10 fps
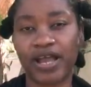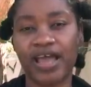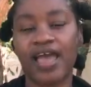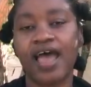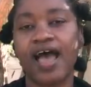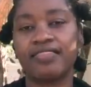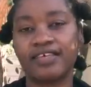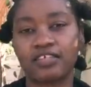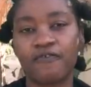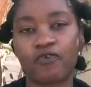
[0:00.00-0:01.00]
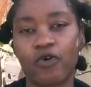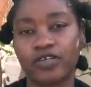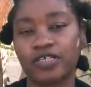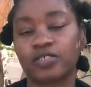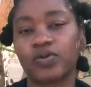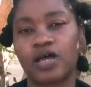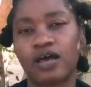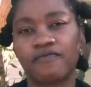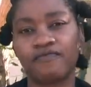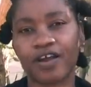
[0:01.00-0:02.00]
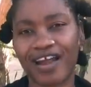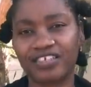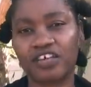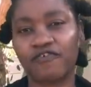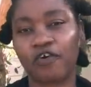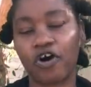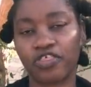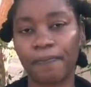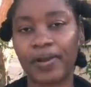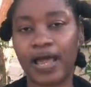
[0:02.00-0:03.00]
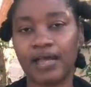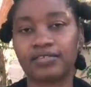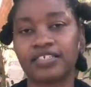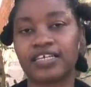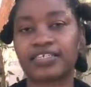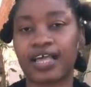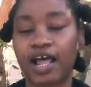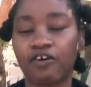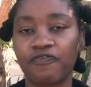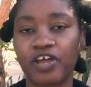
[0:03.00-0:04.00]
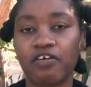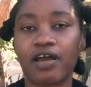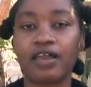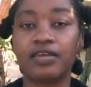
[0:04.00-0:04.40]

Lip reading: And this, of course, is with a variety of other plants such as aloe vera,